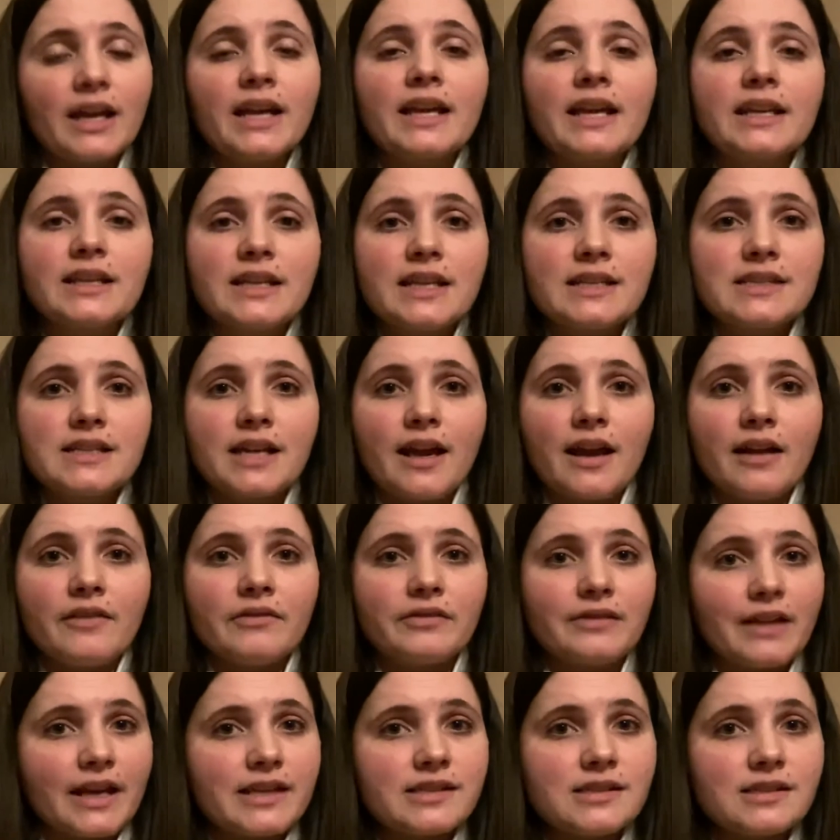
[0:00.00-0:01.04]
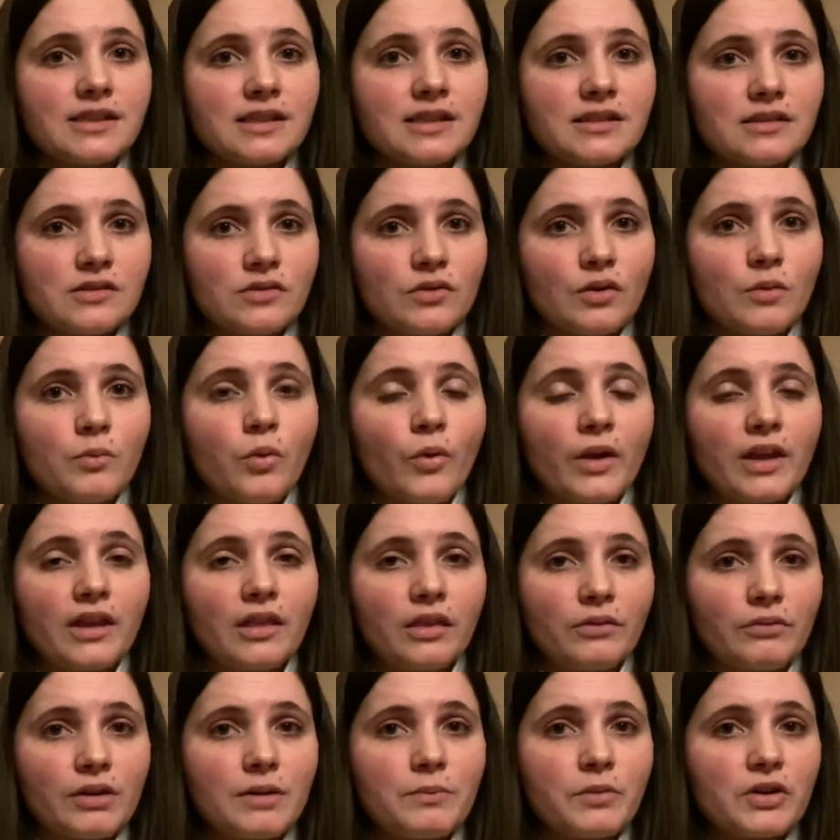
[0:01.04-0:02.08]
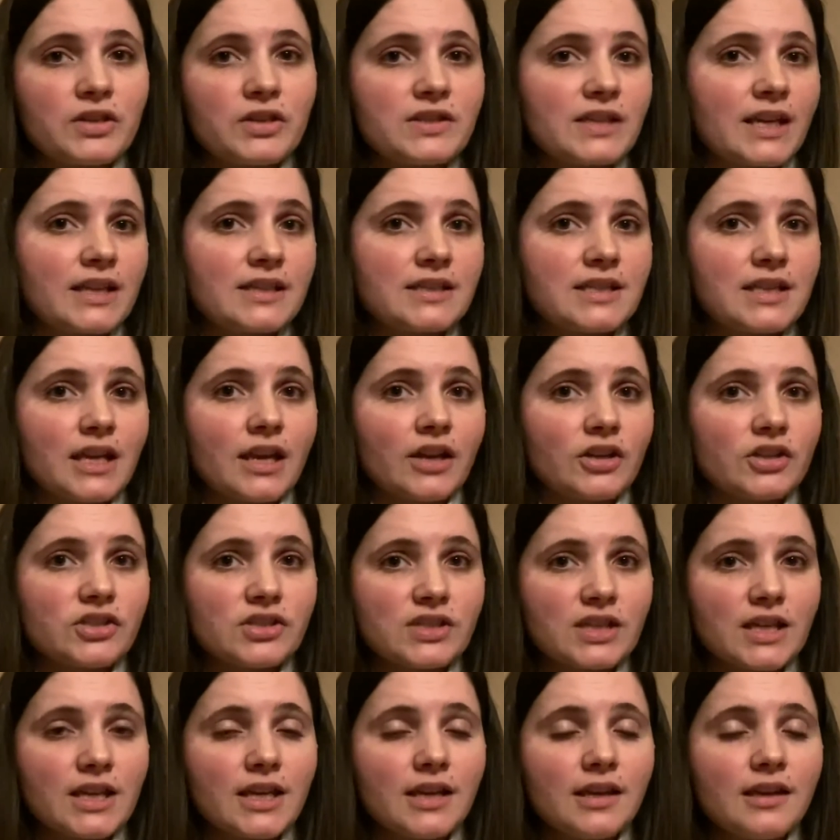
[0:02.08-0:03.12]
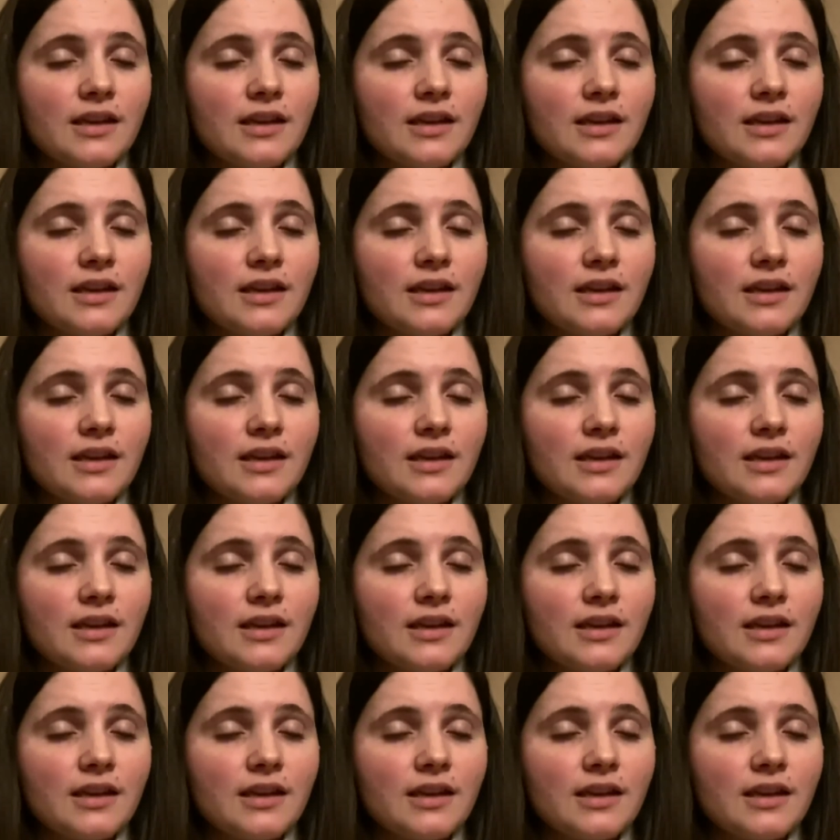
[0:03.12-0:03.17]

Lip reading: it needs to have less than 0.3% THC.